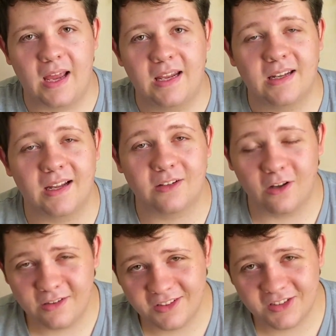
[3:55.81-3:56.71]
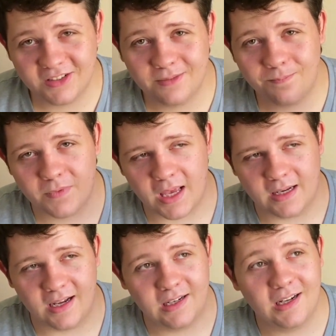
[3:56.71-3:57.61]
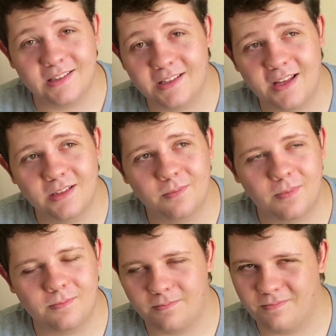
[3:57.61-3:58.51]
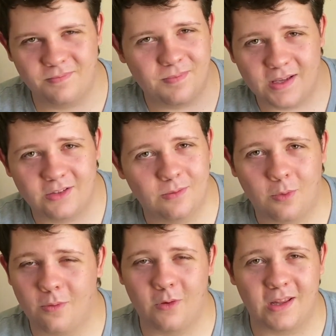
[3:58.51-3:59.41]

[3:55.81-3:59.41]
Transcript: $89.99, best to point